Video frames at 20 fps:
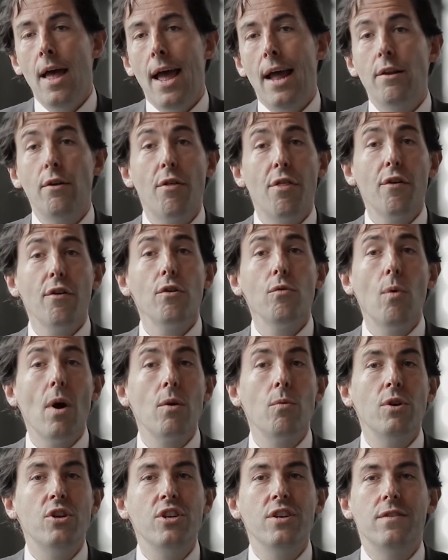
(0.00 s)
And the third
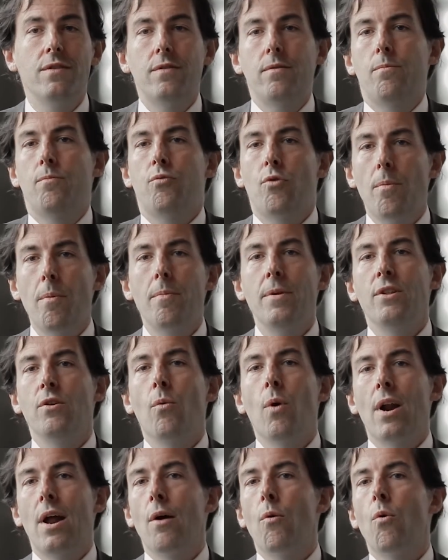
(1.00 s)
one, which is probably the
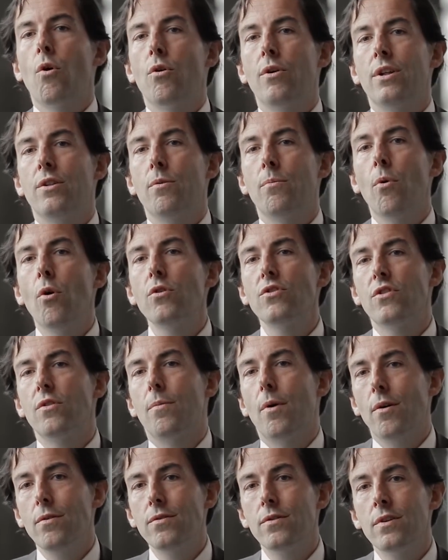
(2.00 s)
one I worry the most
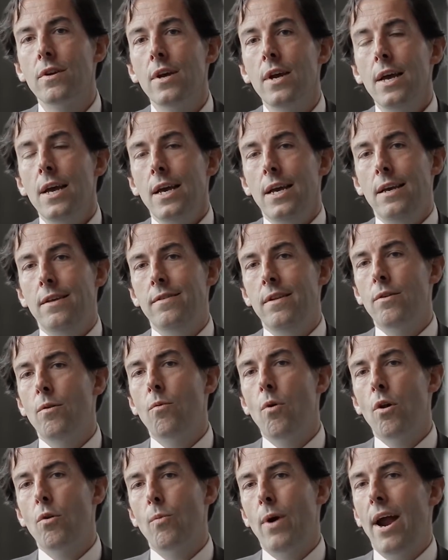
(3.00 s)
about, is in a
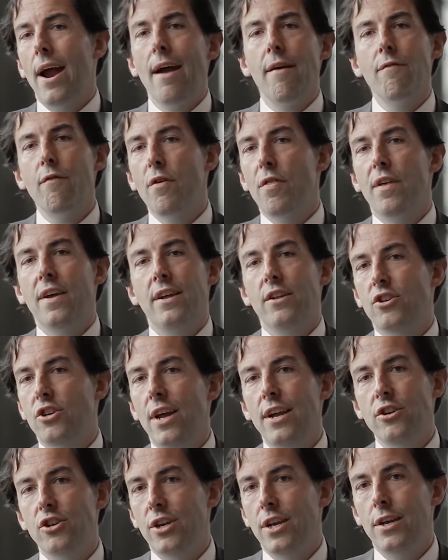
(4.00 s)
world where everything is
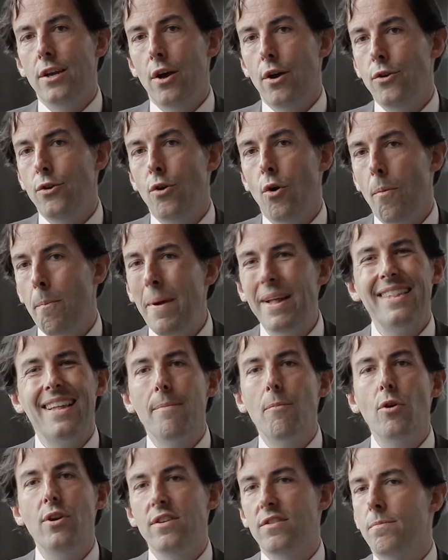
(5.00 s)
changing, your
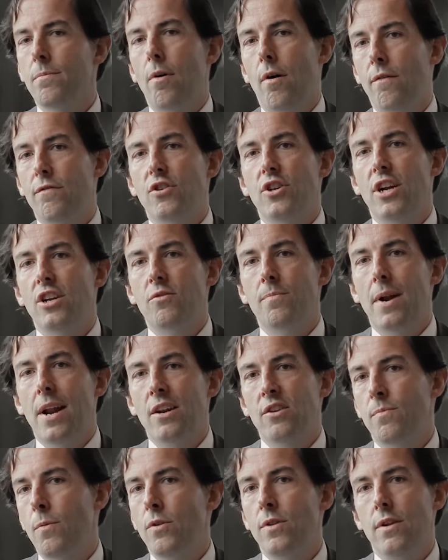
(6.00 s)
metabolism of change
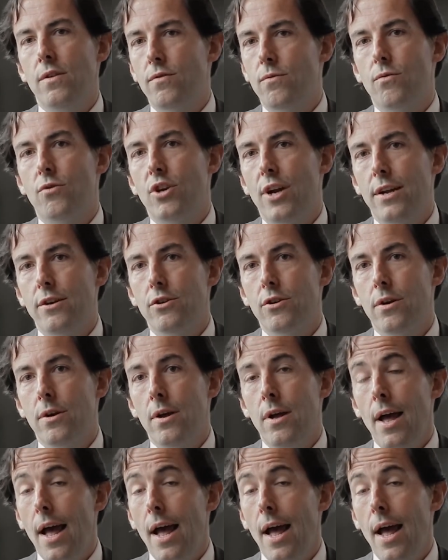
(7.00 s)
management needs to change.